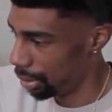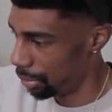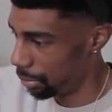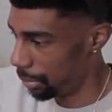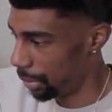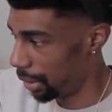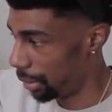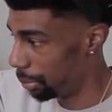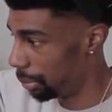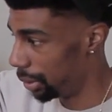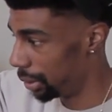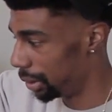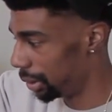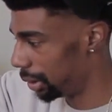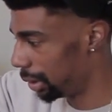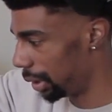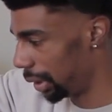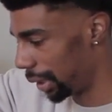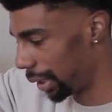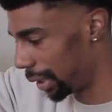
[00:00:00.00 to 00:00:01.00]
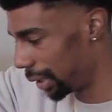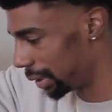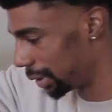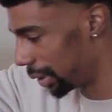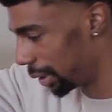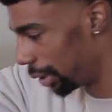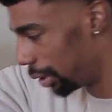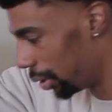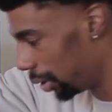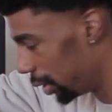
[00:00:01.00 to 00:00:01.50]
My budget, like I
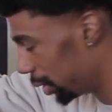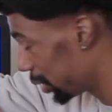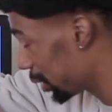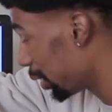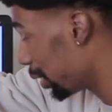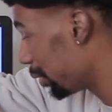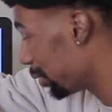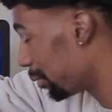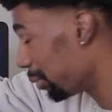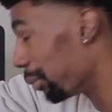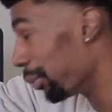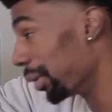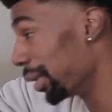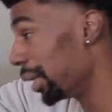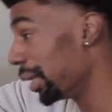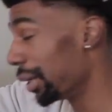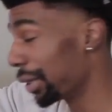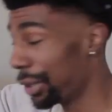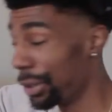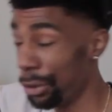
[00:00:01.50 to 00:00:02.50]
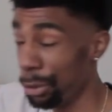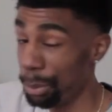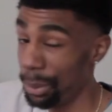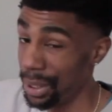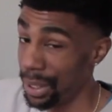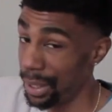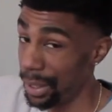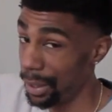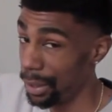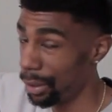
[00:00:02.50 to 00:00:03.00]
said, all this stuff really
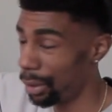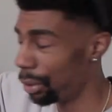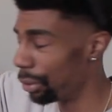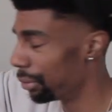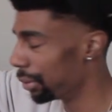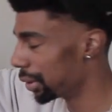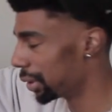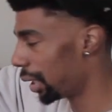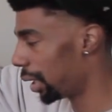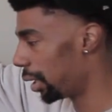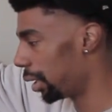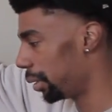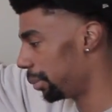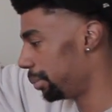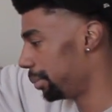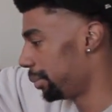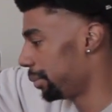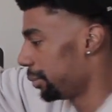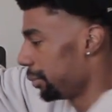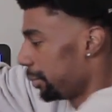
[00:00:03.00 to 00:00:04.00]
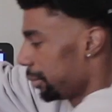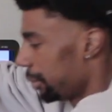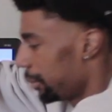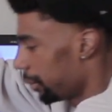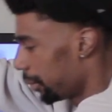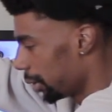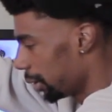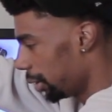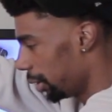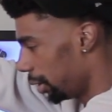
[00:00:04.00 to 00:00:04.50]
accumulated over time.
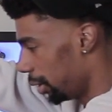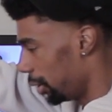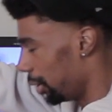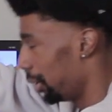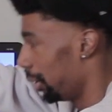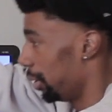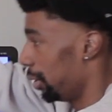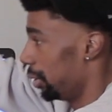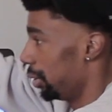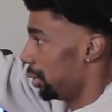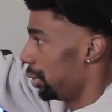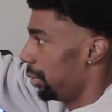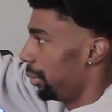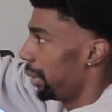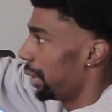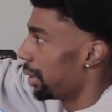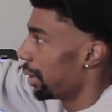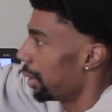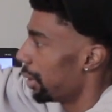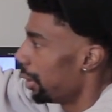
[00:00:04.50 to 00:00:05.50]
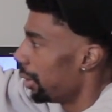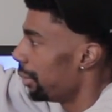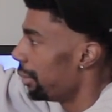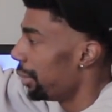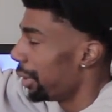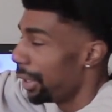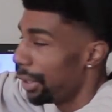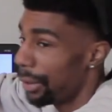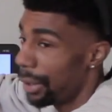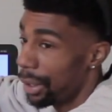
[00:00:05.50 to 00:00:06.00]
So at the end of
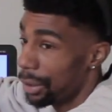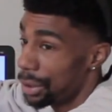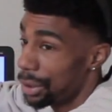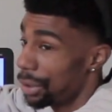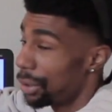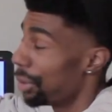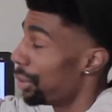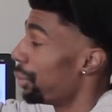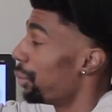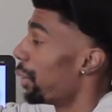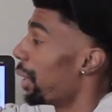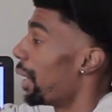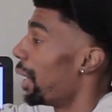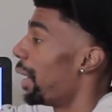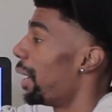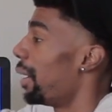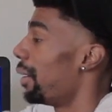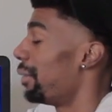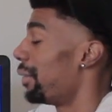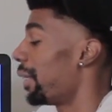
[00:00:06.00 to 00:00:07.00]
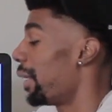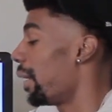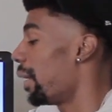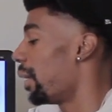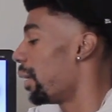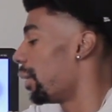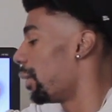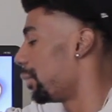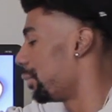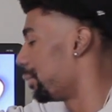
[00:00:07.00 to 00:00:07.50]
the video, I'll show you what I have now.